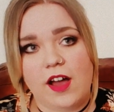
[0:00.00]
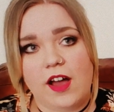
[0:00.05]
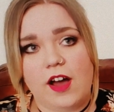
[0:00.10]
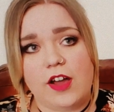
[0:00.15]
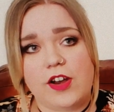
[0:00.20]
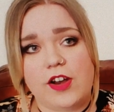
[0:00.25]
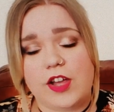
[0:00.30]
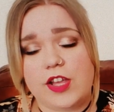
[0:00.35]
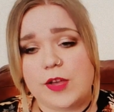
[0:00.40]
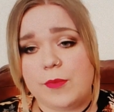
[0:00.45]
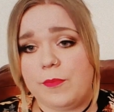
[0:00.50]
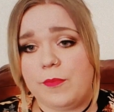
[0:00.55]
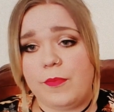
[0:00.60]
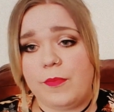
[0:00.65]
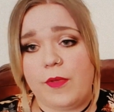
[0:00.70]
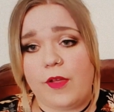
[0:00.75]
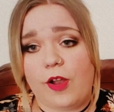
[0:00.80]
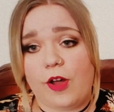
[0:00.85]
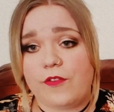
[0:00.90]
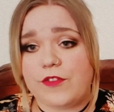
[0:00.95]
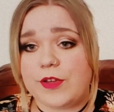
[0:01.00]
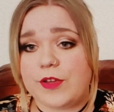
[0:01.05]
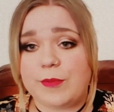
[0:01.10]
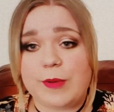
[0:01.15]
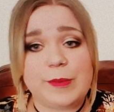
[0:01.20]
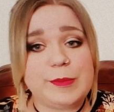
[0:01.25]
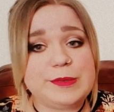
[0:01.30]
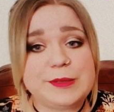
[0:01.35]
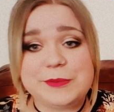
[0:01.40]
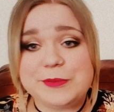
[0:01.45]
I know a lot of you
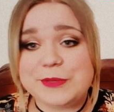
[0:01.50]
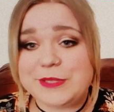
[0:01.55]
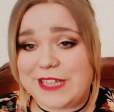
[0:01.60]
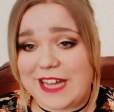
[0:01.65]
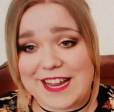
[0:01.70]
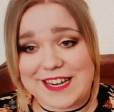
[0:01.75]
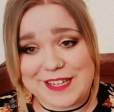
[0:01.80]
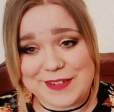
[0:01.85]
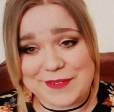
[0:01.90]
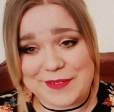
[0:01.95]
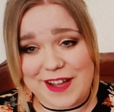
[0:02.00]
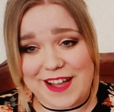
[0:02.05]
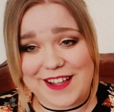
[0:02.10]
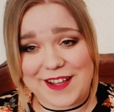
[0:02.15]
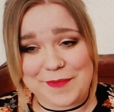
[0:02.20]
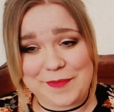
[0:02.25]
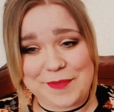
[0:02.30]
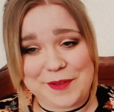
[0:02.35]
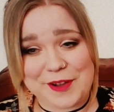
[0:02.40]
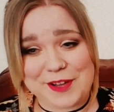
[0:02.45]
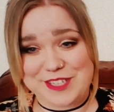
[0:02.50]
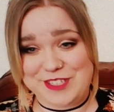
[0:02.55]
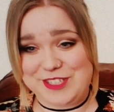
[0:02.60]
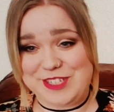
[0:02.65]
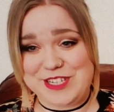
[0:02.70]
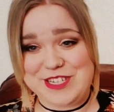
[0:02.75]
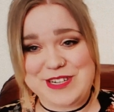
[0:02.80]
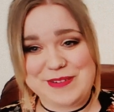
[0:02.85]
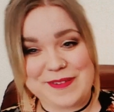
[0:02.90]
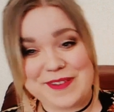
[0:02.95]
probably would anyway. I'm not going to
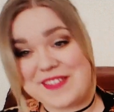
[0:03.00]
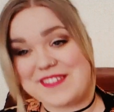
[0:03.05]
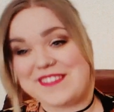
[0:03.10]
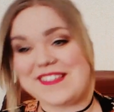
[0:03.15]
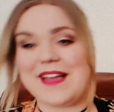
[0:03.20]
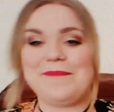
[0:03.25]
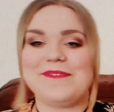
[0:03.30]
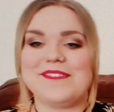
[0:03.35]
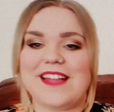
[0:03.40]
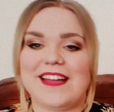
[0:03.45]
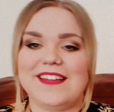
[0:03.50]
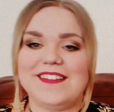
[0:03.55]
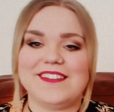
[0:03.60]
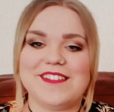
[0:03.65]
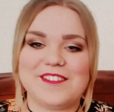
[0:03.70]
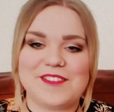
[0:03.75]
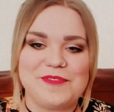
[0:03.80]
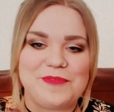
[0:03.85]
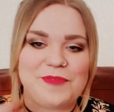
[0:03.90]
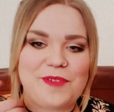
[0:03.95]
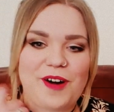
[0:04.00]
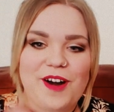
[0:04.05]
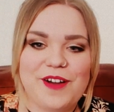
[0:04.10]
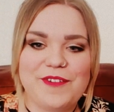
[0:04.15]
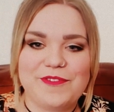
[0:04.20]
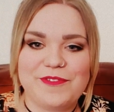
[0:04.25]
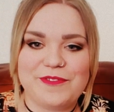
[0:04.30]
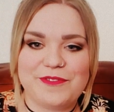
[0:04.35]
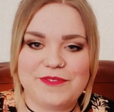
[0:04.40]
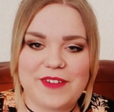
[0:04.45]
judge you by the same standards of what
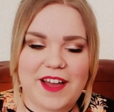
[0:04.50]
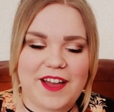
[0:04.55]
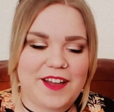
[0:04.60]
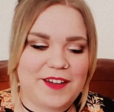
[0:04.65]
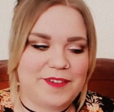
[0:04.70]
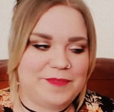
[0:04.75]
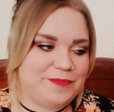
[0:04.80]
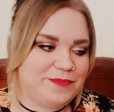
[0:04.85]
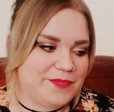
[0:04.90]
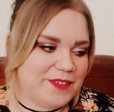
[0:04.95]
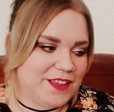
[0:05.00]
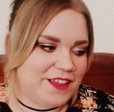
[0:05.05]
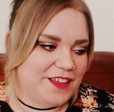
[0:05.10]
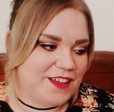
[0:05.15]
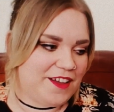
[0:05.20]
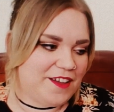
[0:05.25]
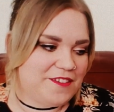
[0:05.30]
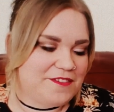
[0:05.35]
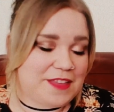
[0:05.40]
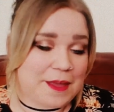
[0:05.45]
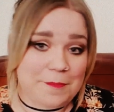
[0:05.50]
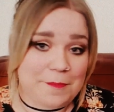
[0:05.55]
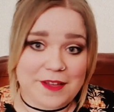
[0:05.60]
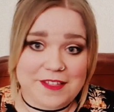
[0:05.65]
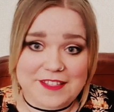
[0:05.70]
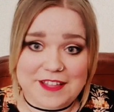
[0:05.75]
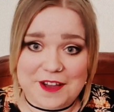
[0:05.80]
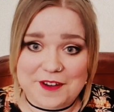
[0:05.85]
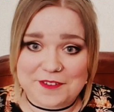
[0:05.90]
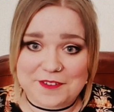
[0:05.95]
I've set
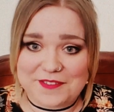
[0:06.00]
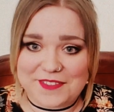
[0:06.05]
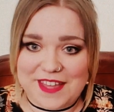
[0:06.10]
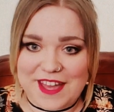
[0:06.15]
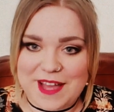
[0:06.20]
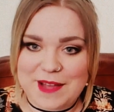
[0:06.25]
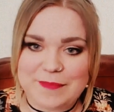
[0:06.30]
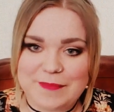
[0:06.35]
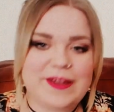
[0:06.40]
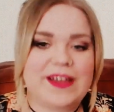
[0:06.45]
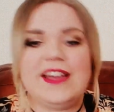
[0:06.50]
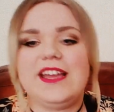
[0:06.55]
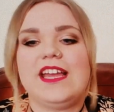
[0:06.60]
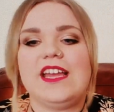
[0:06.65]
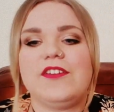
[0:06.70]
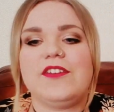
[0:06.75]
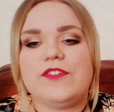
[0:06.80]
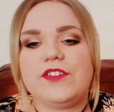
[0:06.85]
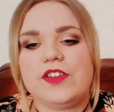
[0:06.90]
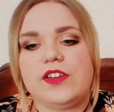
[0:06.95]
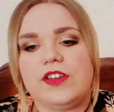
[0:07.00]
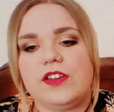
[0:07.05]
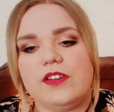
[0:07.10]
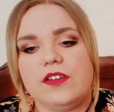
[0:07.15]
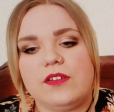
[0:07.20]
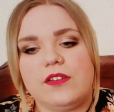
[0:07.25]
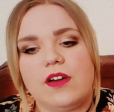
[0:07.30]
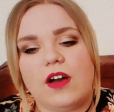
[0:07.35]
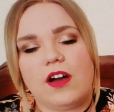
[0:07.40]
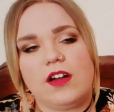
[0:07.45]
myself there, but if
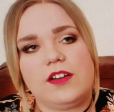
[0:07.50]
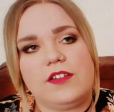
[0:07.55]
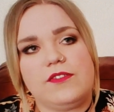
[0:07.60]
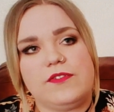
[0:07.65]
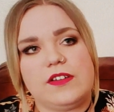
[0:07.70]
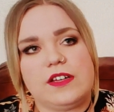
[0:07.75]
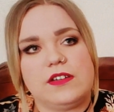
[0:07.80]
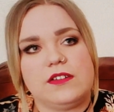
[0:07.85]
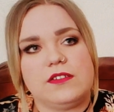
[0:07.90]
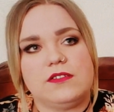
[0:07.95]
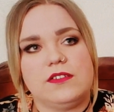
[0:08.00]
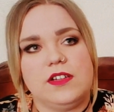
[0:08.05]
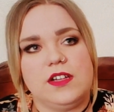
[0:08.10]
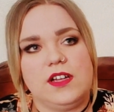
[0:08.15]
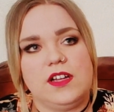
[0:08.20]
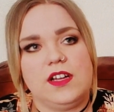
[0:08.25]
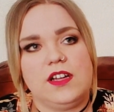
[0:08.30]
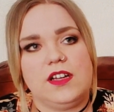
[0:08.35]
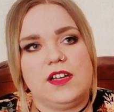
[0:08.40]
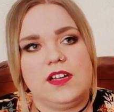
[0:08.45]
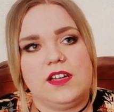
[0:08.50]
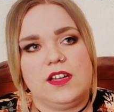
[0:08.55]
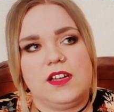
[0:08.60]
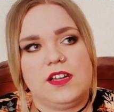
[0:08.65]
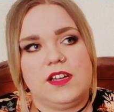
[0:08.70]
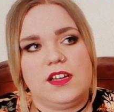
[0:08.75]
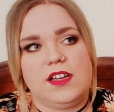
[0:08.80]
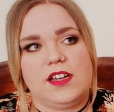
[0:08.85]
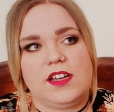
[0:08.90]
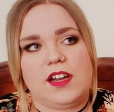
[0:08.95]
you kind of feel,
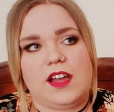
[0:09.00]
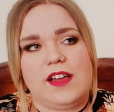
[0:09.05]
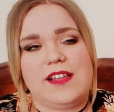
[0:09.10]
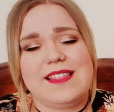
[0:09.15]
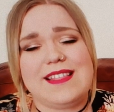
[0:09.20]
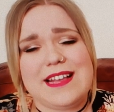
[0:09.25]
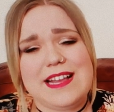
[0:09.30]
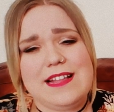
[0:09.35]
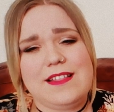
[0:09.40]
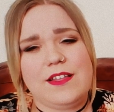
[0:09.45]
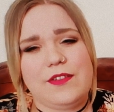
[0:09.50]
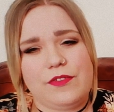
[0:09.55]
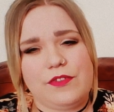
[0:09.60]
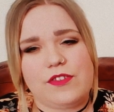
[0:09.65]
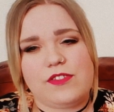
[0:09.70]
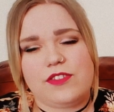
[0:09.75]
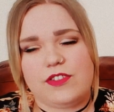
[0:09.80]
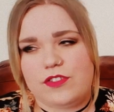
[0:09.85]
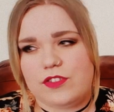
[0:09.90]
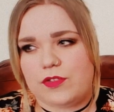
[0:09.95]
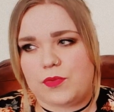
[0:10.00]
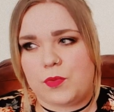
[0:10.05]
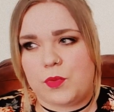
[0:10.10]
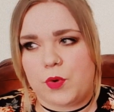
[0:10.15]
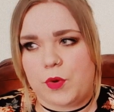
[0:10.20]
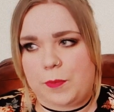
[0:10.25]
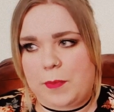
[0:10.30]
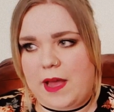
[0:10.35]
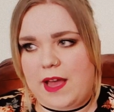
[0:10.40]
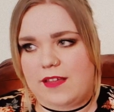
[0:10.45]
it's easy for us to just
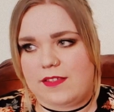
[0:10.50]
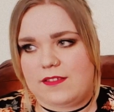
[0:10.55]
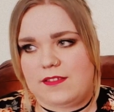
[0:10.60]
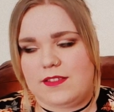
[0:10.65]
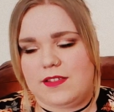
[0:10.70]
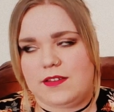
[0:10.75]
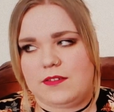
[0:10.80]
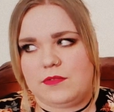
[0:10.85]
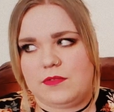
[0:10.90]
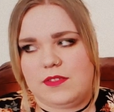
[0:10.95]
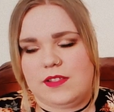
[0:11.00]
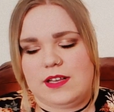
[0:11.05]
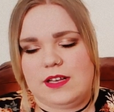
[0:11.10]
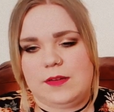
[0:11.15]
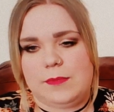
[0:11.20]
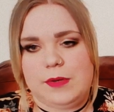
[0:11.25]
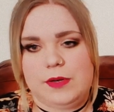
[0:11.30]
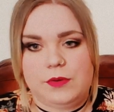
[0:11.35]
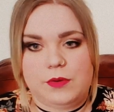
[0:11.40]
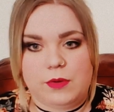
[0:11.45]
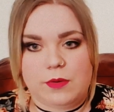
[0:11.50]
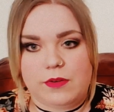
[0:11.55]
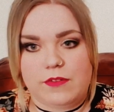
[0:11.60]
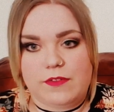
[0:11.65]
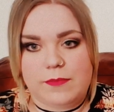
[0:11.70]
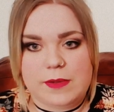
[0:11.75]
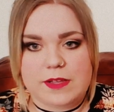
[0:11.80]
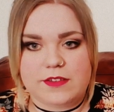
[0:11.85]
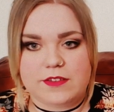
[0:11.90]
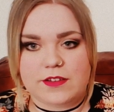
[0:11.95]
walk past and think, oh, it's a little bit awkward
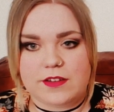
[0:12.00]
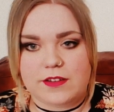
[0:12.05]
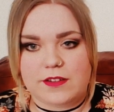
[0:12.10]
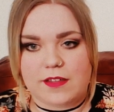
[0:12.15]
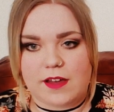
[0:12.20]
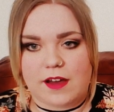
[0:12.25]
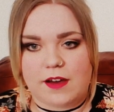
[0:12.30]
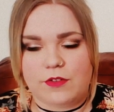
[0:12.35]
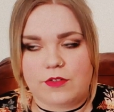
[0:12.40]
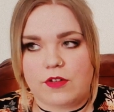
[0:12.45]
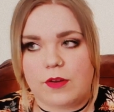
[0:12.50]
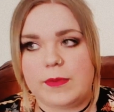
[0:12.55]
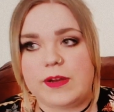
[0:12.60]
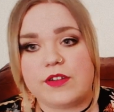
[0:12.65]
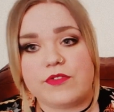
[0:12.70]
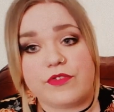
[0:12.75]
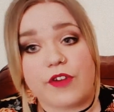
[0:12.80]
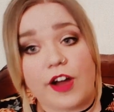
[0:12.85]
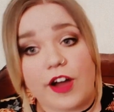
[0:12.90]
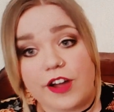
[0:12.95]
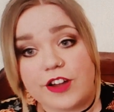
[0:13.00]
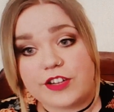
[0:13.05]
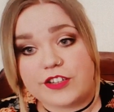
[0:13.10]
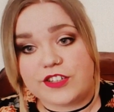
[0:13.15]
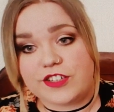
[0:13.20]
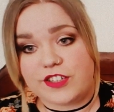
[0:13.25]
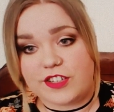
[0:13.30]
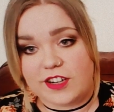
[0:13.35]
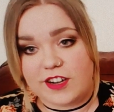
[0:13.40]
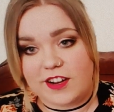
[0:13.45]
for me to do that, or I'm in a
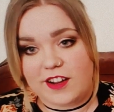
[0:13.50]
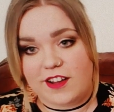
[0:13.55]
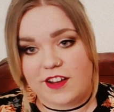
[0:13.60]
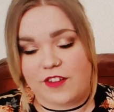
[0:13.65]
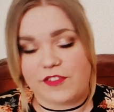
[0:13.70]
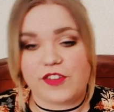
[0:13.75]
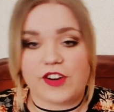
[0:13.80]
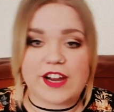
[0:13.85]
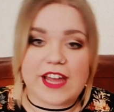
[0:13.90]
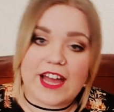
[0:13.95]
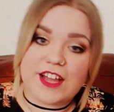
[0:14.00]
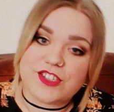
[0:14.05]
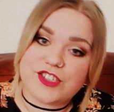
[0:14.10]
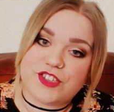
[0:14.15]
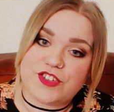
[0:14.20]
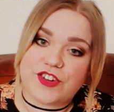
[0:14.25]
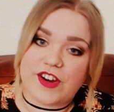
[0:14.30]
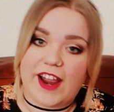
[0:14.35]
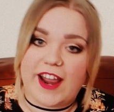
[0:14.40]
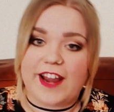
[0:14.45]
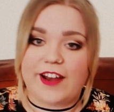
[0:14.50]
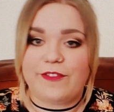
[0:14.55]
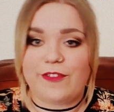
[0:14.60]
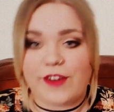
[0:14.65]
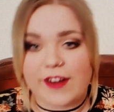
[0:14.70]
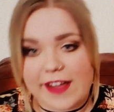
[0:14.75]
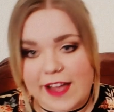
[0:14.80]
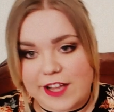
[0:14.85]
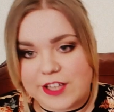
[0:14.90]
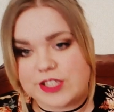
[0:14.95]
rush, I've got to catch a train, I've got
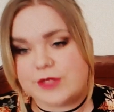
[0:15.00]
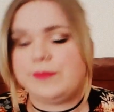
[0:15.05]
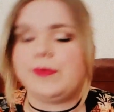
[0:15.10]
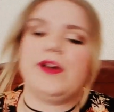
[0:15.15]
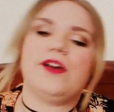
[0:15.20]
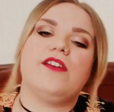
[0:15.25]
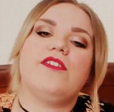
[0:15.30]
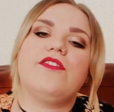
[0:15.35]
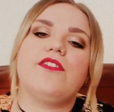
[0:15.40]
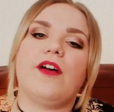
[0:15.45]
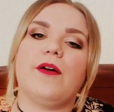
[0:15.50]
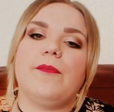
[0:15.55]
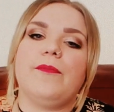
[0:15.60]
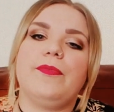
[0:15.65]
to catch a bus,